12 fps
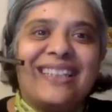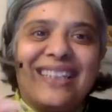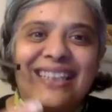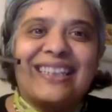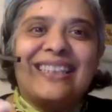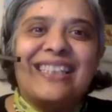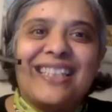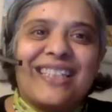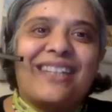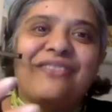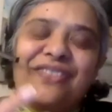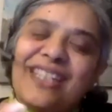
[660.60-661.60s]
that can
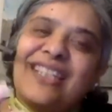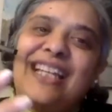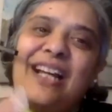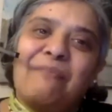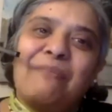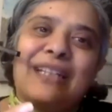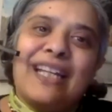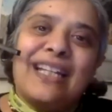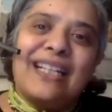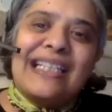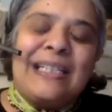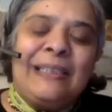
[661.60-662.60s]
shift that
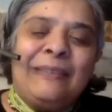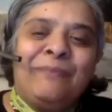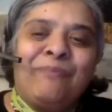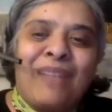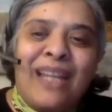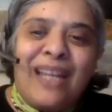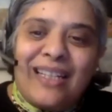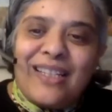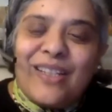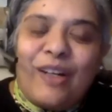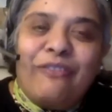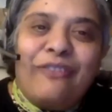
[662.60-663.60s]
place. And
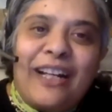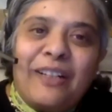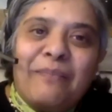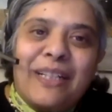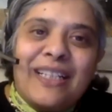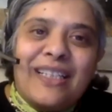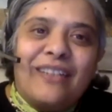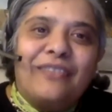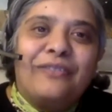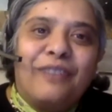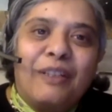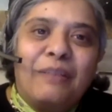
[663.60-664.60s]
so I found myself
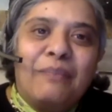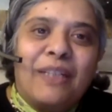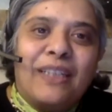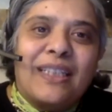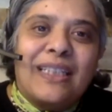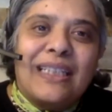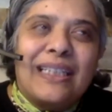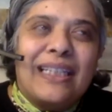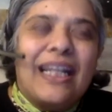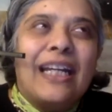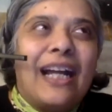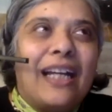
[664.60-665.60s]
very much
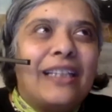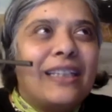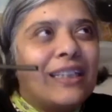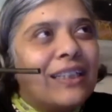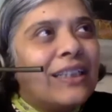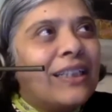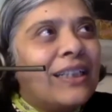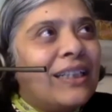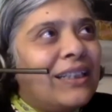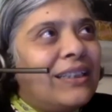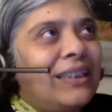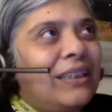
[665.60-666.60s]
there. I think
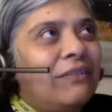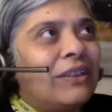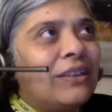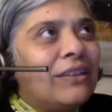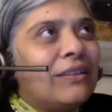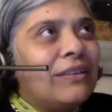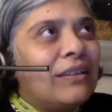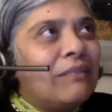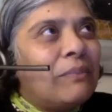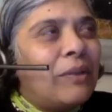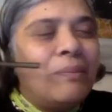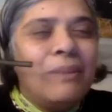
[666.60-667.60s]
even
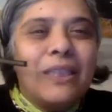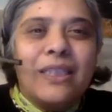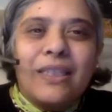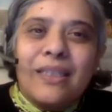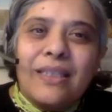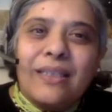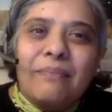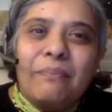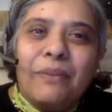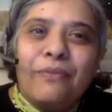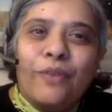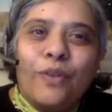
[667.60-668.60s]
probably just
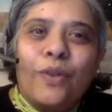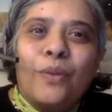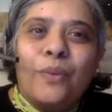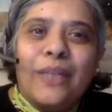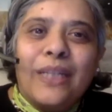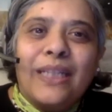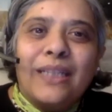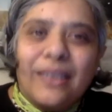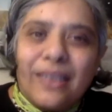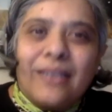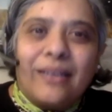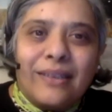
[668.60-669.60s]
before we had
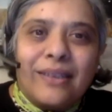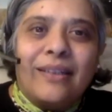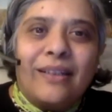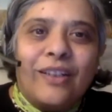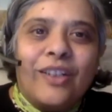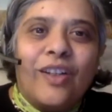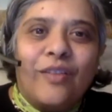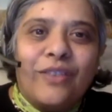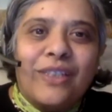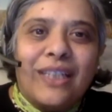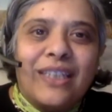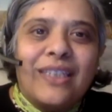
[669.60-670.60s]
started our
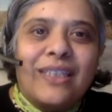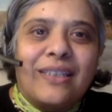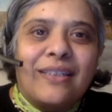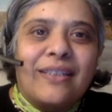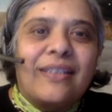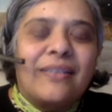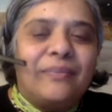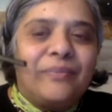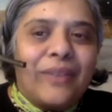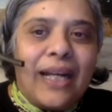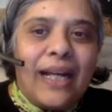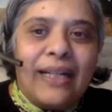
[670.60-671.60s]
conversations,
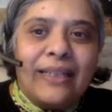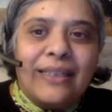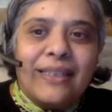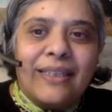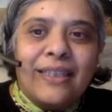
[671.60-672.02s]
and